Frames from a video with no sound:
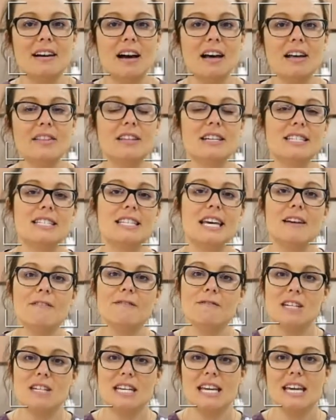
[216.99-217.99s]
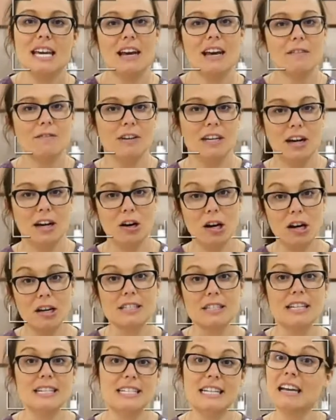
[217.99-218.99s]
the safety of
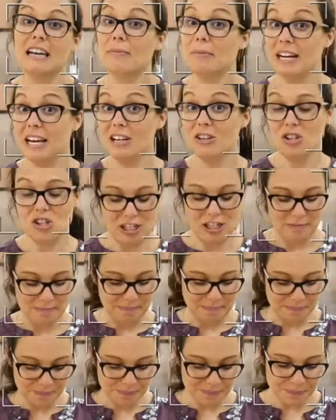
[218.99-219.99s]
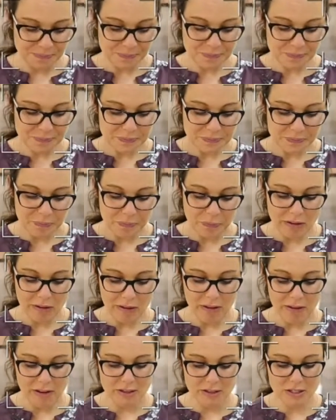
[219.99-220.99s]
cross-contamination.
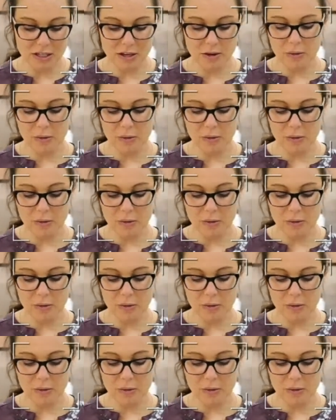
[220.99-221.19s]
So